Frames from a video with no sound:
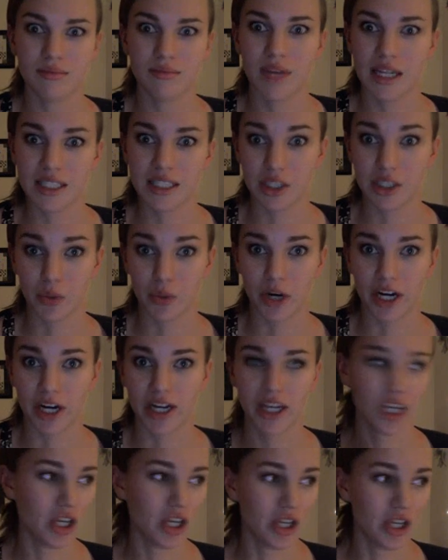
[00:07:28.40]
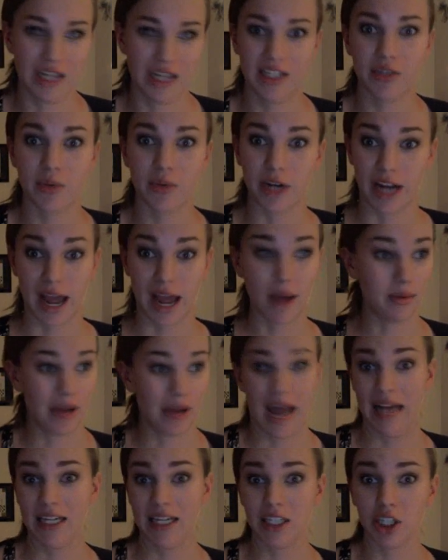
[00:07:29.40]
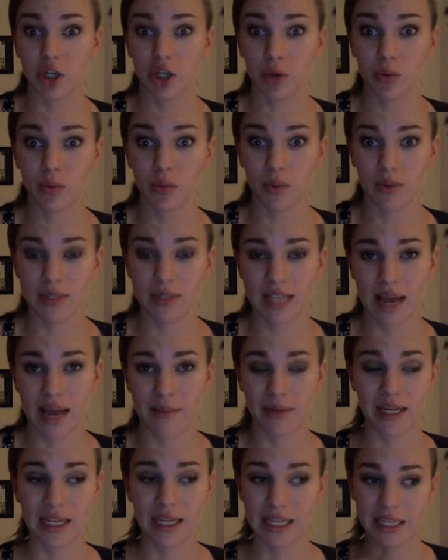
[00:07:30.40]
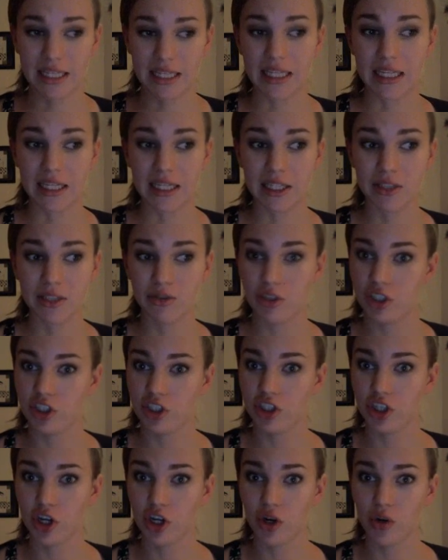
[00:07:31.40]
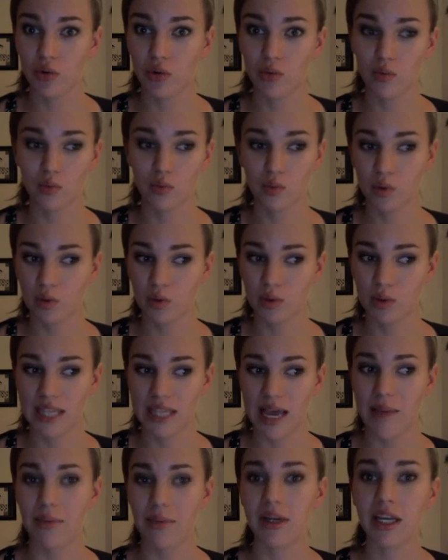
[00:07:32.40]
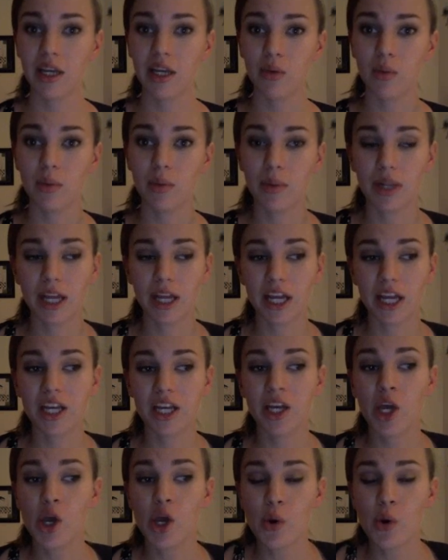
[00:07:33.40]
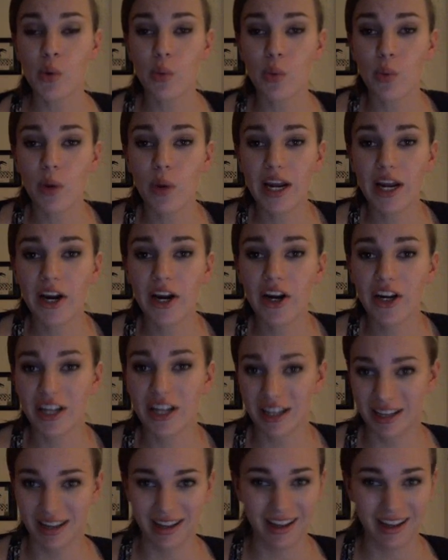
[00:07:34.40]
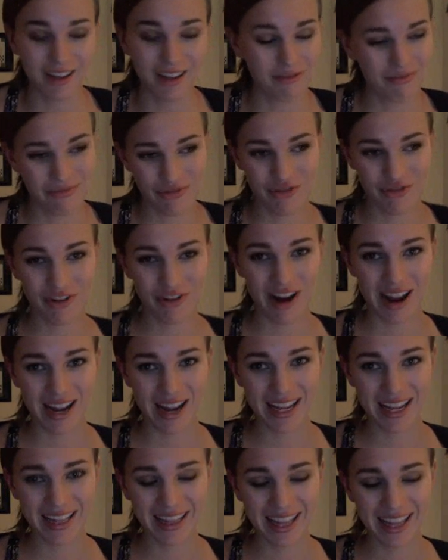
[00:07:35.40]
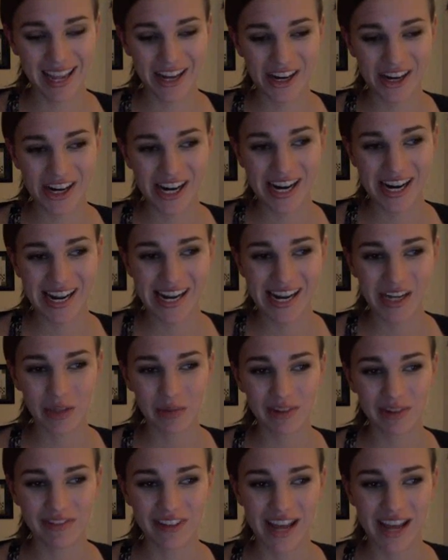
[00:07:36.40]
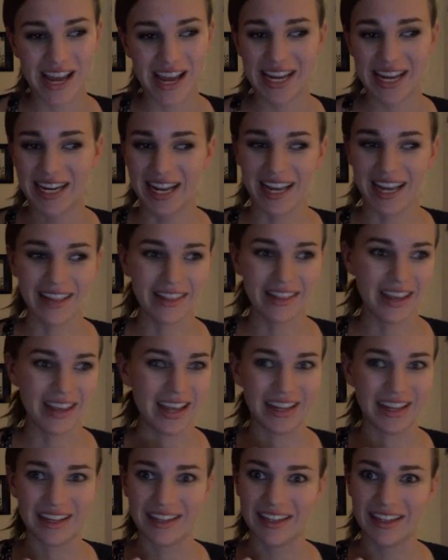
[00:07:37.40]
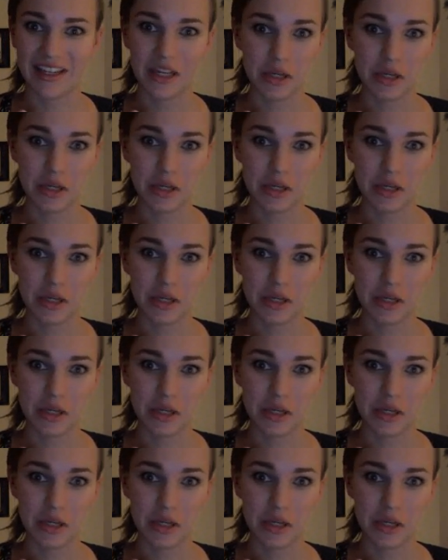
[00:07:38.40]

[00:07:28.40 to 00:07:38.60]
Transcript: It didn't work. I didn't know what was happening, he didn't know what was happening, and we were like, weird, try again later, it'll be fine. And then